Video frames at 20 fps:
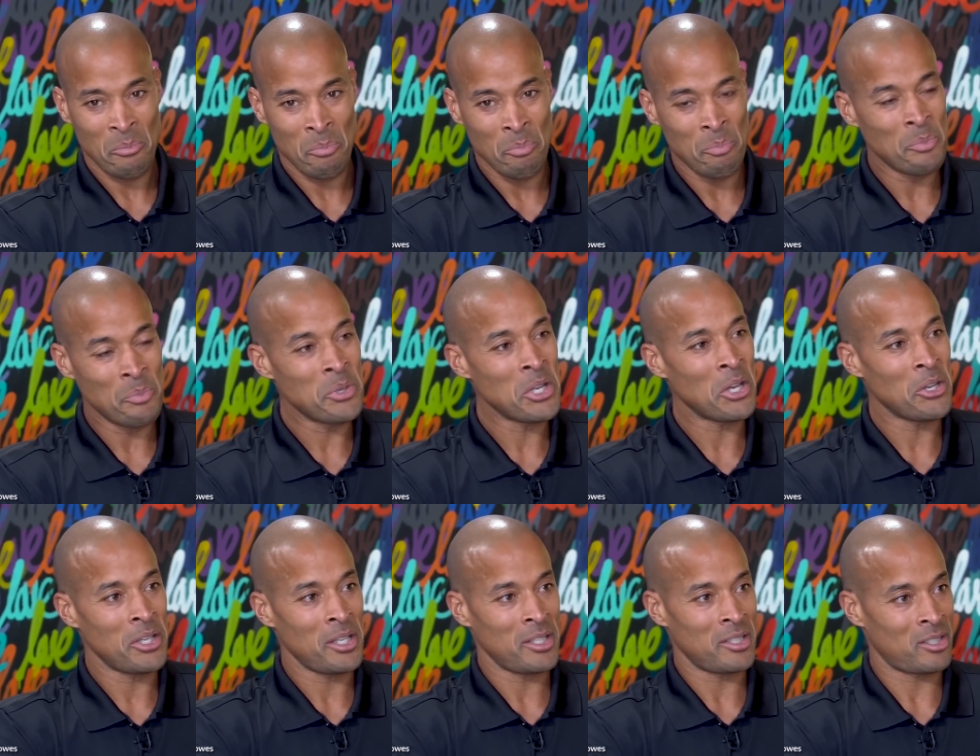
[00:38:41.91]

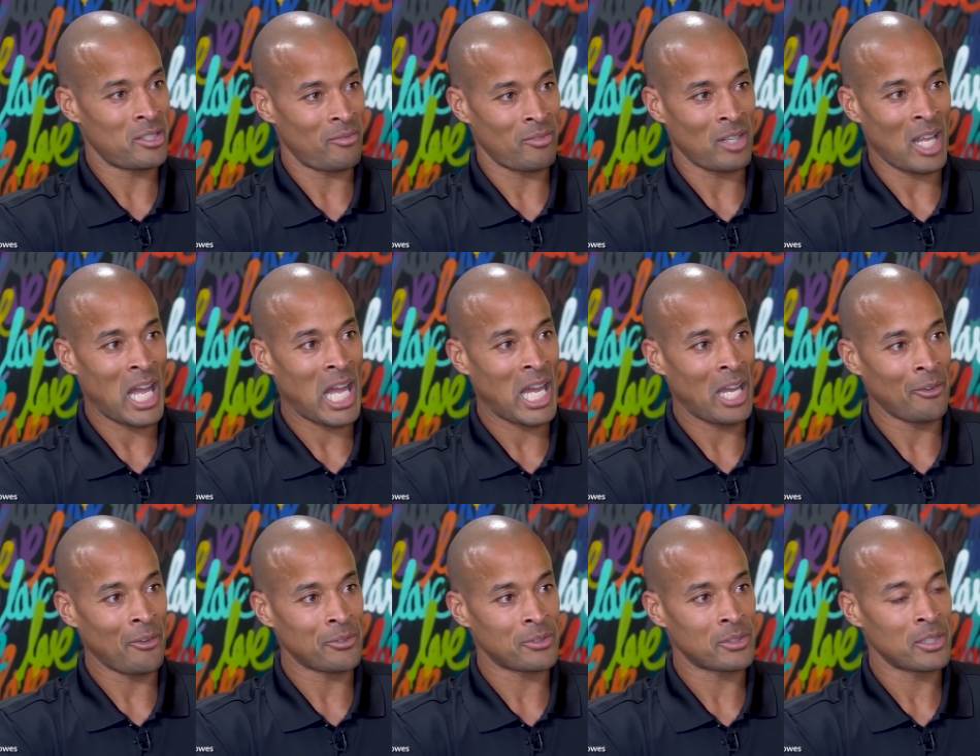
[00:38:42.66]
millions of
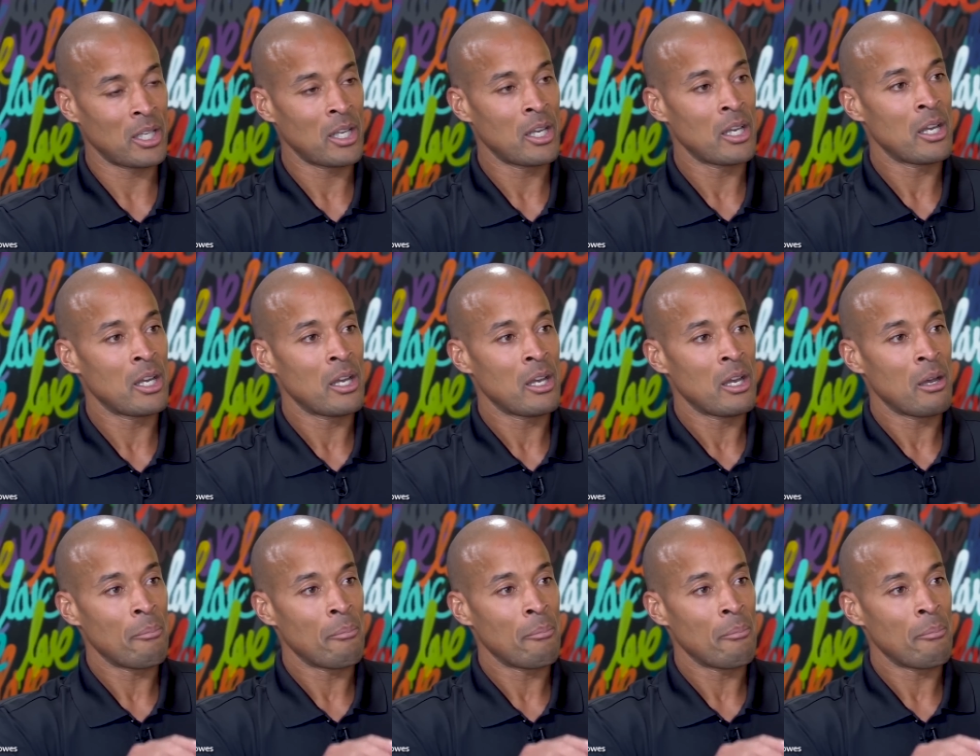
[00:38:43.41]
lives yeah.